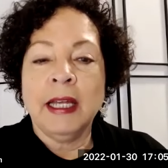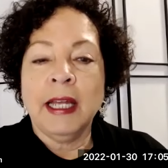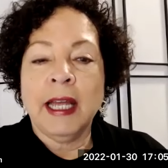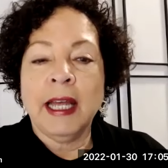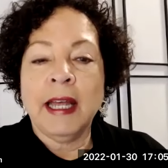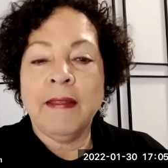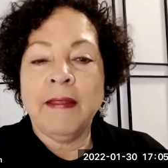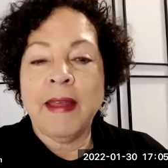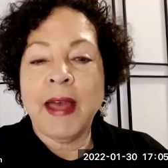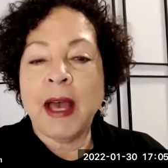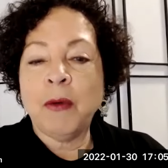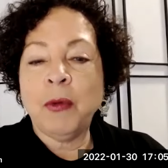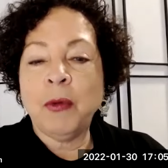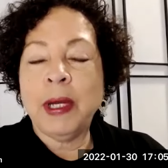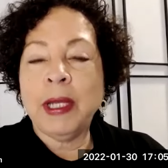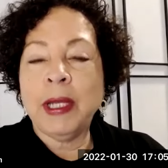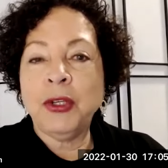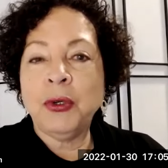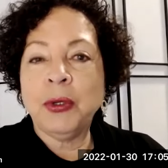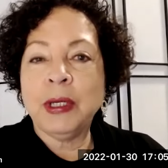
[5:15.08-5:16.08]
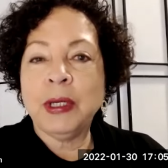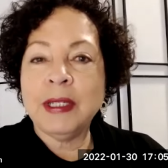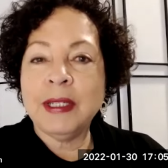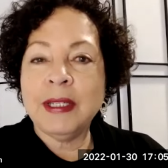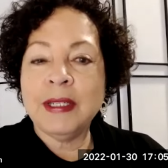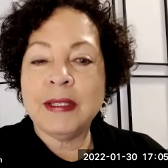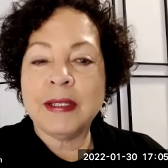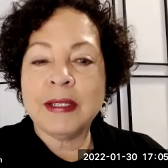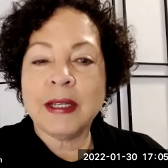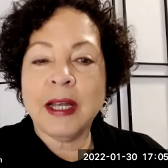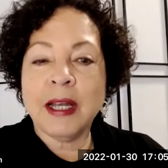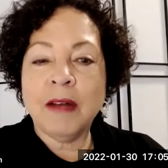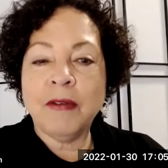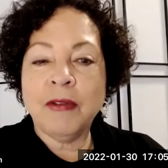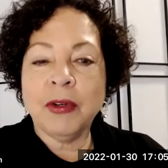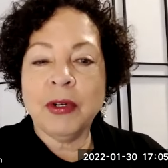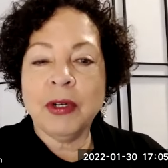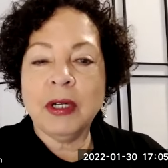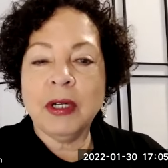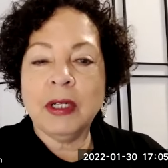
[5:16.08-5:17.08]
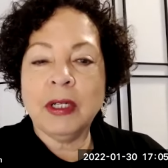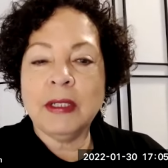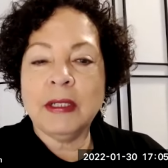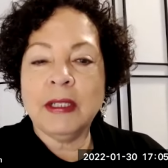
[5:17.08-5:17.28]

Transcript: And that way you can discover